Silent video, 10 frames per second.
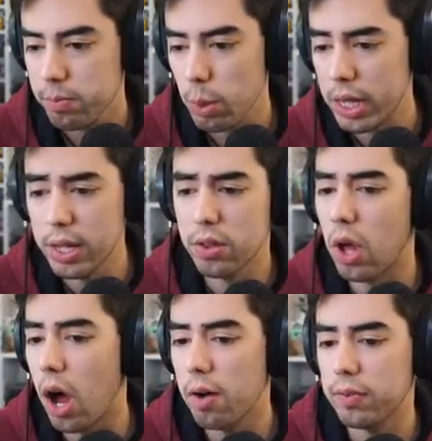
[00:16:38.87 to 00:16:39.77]
He is
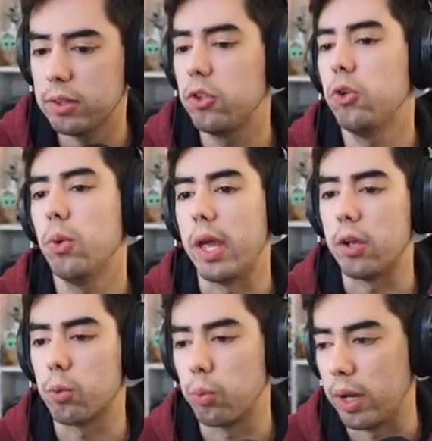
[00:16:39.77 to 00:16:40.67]
off to a
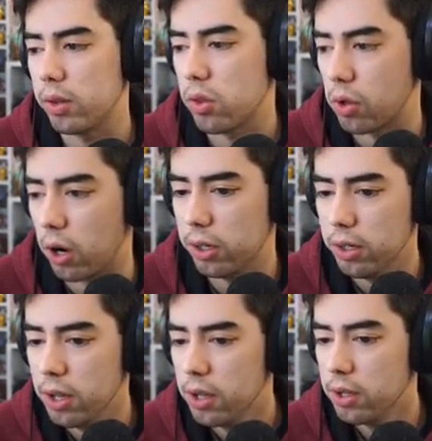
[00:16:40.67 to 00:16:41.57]
great start.
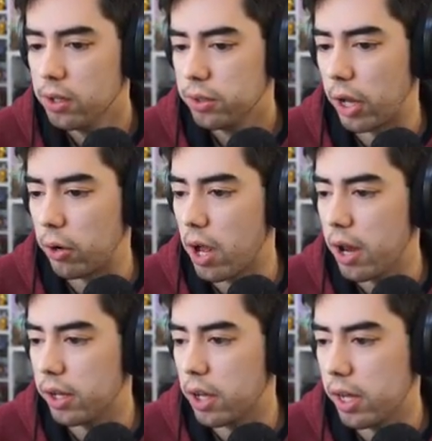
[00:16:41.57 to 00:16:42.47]
Terry
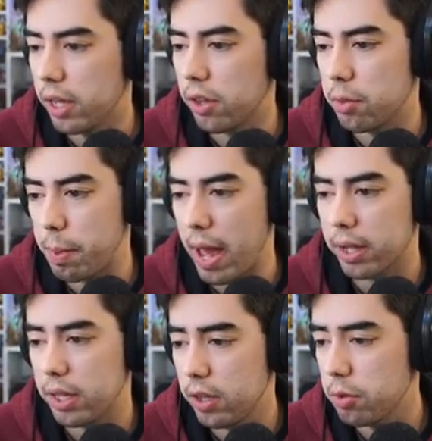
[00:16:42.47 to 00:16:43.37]
Honeycutt is
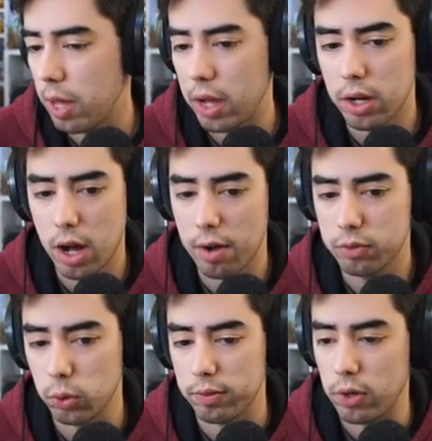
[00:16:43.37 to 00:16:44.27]
back. He's off
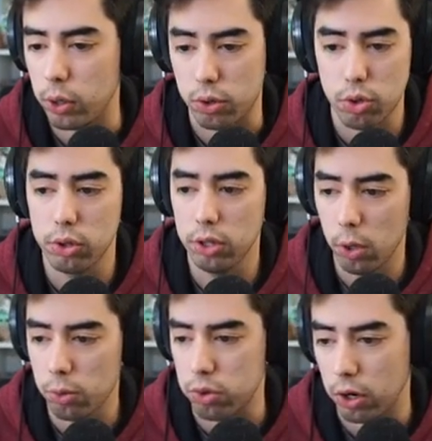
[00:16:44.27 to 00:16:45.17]
to a very
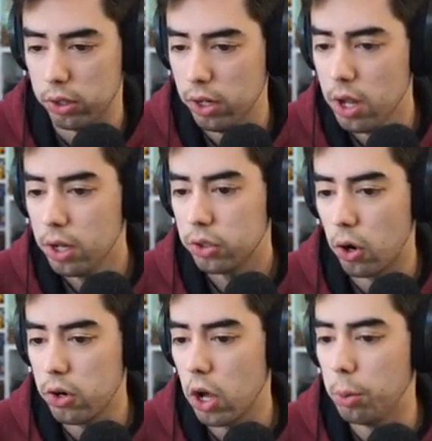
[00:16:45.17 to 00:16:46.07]
slow start.
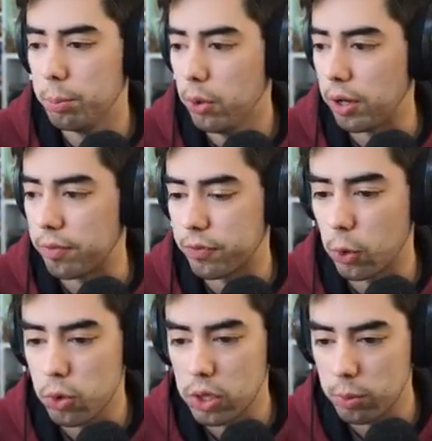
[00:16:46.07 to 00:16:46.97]
Darnell Mooney,
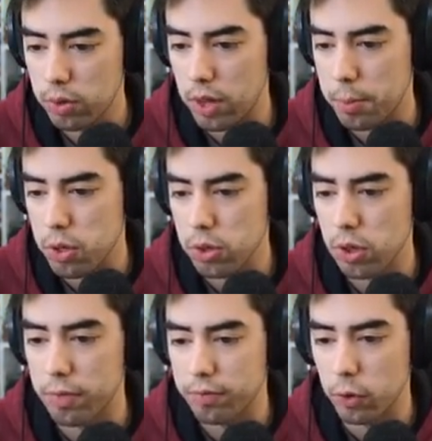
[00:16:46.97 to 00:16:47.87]
first in receptions,
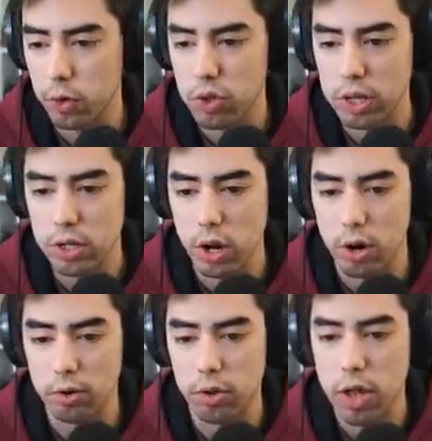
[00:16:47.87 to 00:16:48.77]
first in
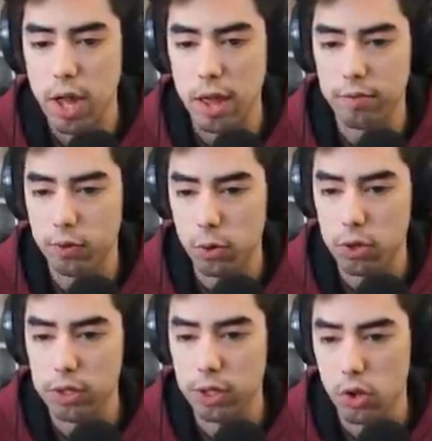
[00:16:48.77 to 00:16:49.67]
yards, and first
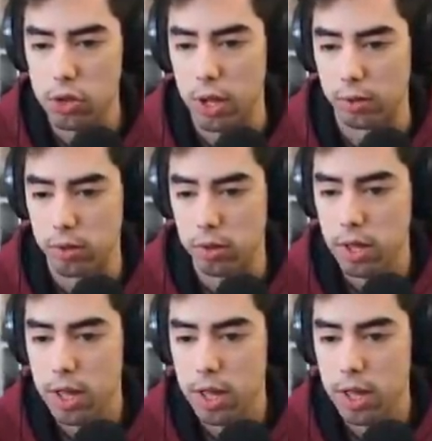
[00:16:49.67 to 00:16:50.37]
in touchdowns.